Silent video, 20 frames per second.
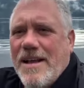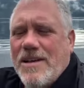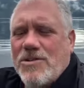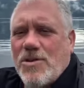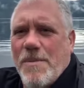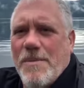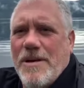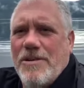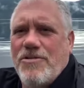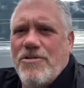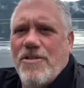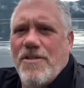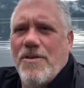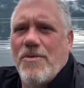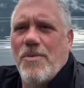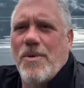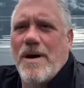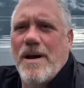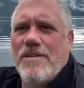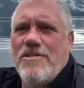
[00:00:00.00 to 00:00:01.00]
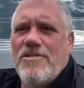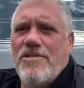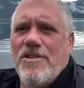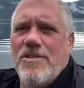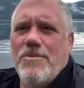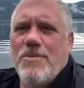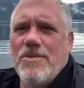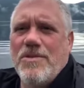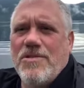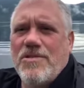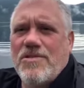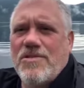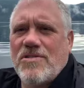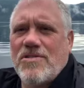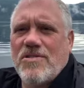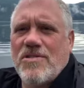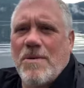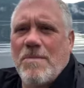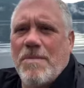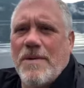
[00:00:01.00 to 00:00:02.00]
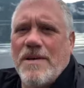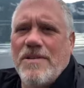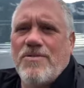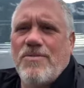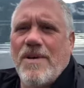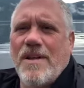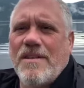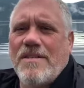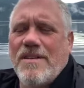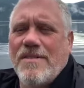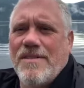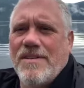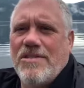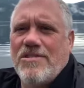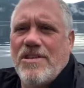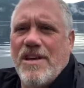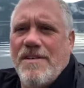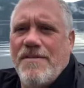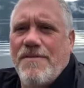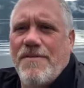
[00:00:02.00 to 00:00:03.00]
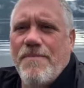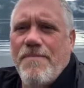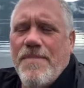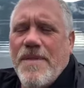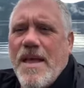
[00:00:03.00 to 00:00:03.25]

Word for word: So I made sure that where I stood was someplace relatively safe.